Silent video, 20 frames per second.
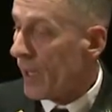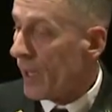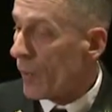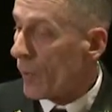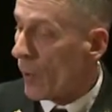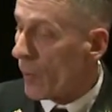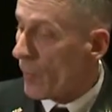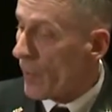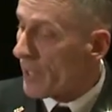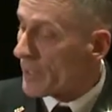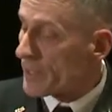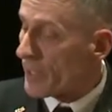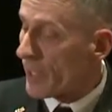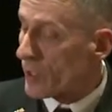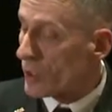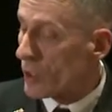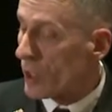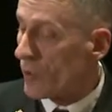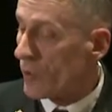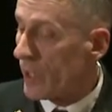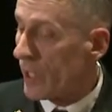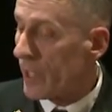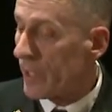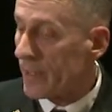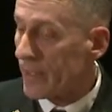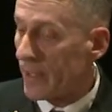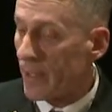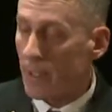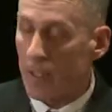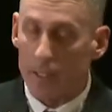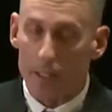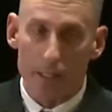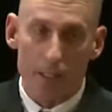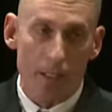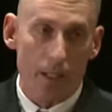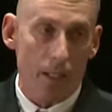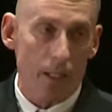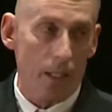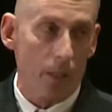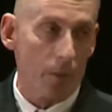What makes us unique
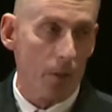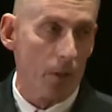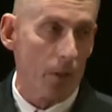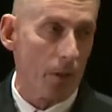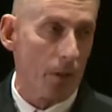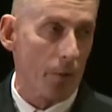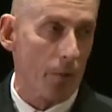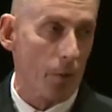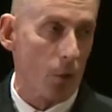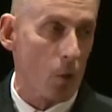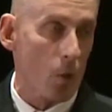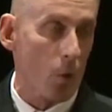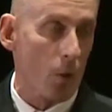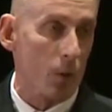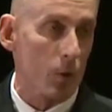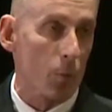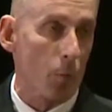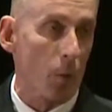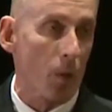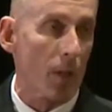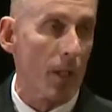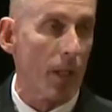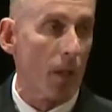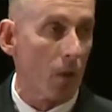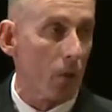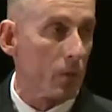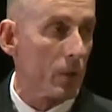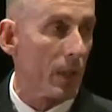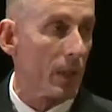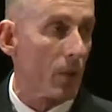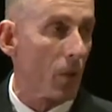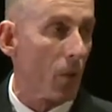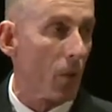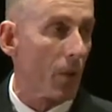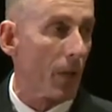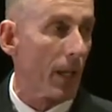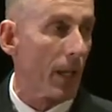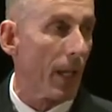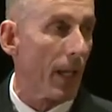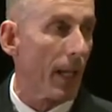in uh, the Corps is we're the only Corps
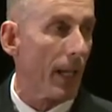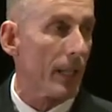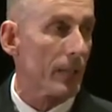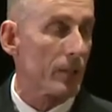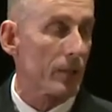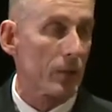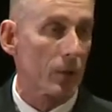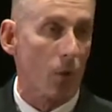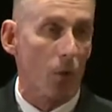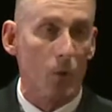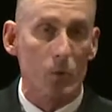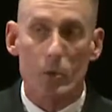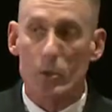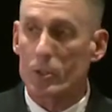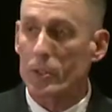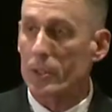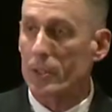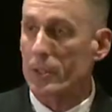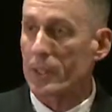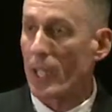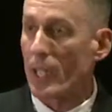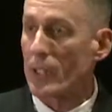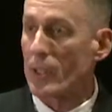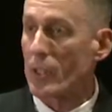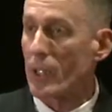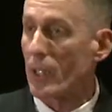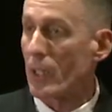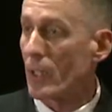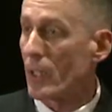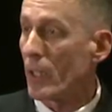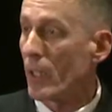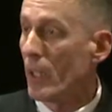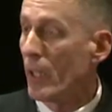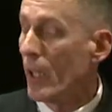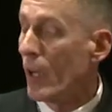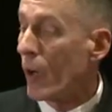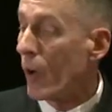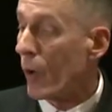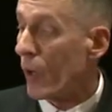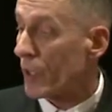that has soldiers stationed
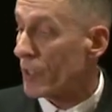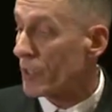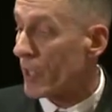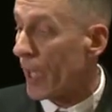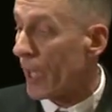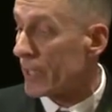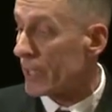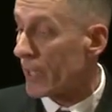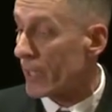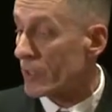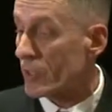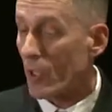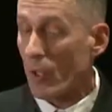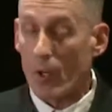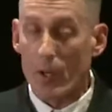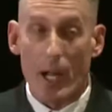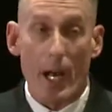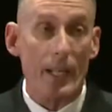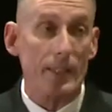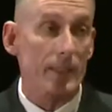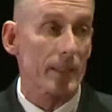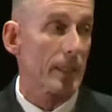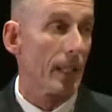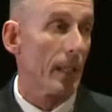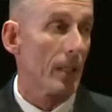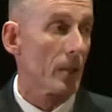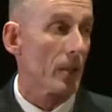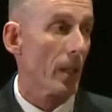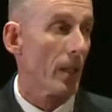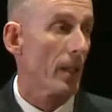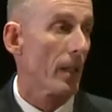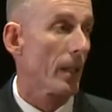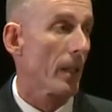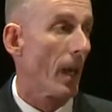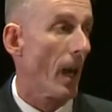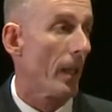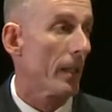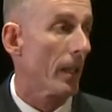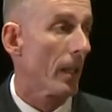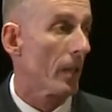or assigned to us that are not stationed in the
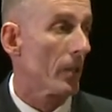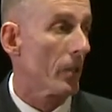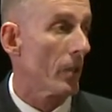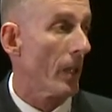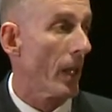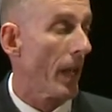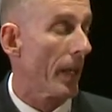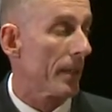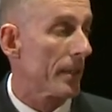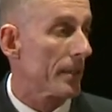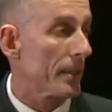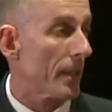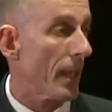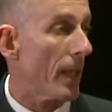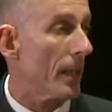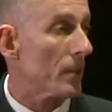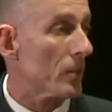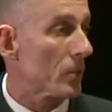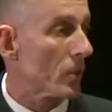continental United States.